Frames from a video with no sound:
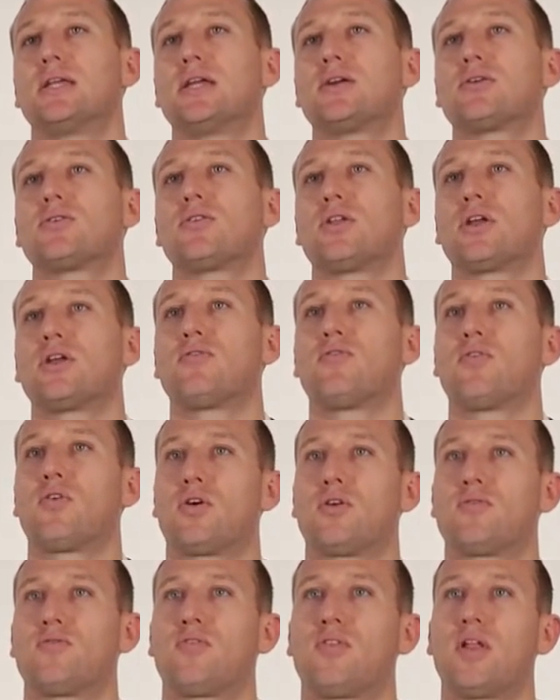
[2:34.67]
yearly
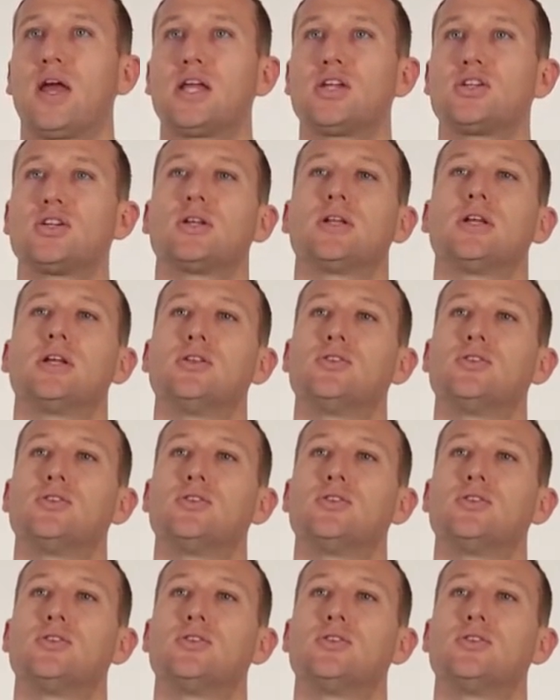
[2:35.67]
for inflation.